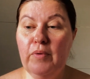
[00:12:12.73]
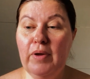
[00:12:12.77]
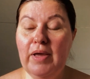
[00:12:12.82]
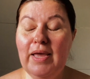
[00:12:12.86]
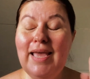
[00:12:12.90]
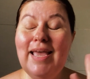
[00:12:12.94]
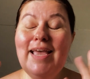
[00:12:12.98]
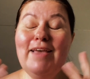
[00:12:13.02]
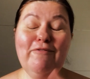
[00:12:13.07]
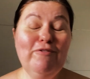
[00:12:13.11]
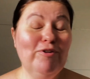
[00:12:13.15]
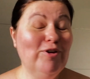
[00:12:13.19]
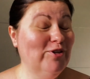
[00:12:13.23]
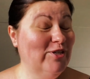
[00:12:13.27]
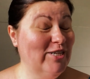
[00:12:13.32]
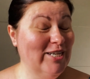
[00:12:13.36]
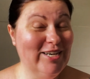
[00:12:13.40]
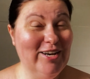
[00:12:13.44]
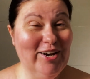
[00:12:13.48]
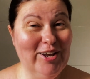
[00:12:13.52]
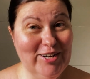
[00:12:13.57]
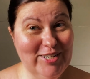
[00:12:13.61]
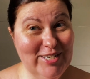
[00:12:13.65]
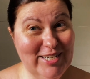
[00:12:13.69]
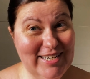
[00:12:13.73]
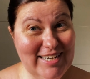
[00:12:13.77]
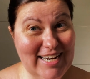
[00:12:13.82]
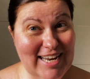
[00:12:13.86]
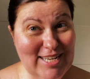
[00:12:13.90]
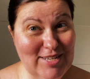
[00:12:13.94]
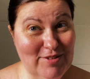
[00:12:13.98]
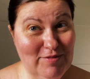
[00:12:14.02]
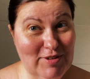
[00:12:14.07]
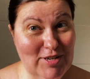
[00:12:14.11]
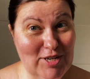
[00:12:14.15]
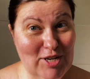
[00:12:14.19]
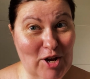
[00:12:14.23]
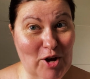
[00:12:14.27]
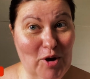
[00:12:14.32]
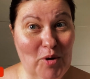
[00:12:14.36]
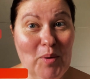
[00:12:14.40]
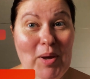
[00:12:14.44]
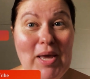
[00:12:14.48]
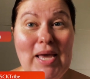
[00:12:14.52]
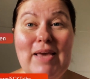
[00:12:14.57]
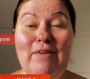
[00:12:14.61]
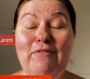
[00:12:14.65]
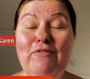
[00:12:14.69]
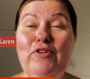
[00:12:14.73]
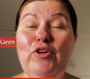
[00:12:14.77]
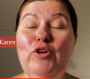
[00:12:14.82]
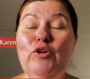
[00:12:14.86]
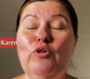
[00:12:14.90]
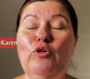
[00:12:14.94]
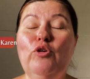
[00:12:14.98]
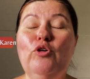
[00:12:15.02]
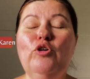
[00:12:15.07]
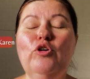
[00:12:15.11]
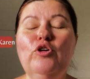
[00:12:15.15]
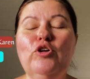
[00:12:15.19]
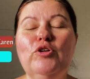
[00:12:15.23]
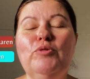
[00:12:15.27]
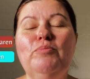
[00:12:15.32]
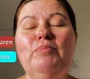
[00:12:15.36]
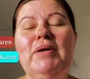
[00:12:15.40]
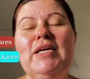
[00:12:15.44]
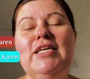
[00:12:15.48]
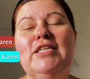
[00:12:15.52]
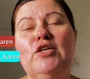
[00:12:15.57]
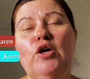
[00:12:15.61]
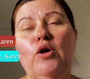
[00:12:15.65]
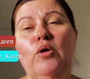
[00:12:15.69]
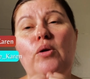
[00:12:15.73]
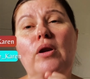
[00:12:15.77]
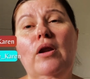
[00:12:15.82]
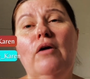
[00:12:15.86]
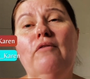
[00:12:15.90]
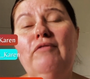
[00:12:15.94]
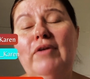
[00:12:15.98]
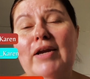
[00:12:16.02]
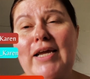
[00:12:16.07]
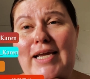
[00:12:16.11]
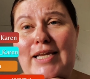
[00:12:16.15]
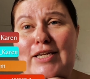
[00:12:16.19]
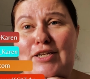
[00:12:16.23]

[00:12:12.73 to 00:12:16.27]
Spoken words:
If you did like today's video, if you could be so lovely